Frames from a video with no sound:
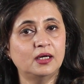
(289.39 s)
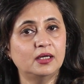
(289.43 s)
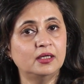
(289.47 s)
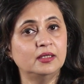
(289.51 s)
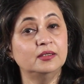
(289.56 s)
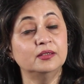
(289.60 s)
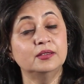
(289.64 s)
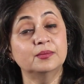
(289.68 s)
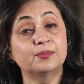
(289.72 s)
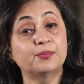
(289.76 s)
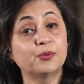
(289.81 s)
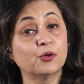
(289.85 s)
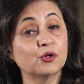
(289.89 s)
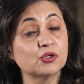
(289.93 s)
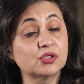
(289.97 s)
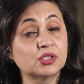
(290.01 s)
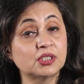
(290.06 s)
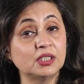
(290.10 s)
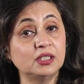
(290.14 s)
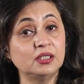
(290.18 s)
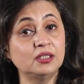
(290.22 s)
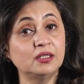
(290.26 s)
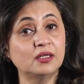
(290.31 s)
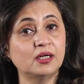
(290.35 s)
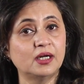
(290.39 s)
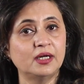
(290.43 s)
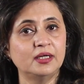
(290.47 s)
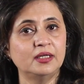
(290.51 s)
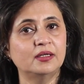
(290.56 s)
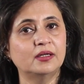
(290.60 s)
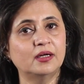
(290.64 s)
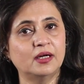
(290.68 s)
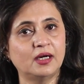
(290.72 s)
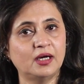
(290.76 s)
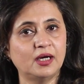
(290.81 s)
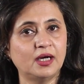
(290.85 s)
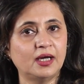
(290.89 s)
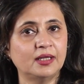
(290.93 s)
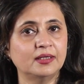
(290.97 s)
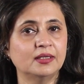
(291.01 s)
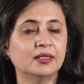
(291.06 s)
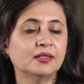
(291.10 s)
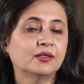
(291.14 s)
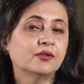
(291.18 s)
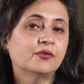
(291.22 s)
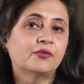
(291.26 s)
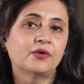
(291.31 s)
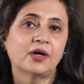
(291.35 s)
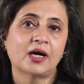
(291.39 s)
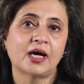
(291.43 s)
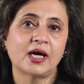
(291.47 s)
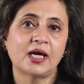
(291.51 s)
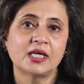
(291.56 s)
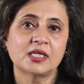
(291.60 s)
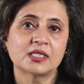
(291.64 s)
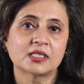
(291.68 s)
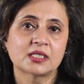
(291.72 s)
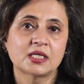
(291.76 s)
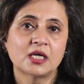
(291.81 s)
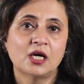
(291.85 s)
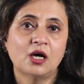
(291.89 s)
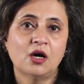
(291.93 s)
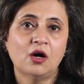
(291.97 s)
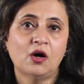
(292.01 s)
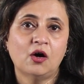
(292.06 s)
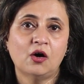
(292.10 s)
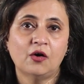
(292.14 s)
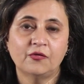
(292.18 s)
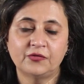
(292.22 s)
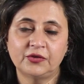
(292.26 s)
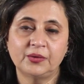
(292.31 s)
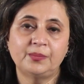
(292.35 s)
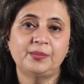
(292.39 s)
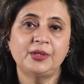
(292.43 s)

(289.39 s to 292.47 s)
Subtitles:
in the post-Indira era, and then the rise of the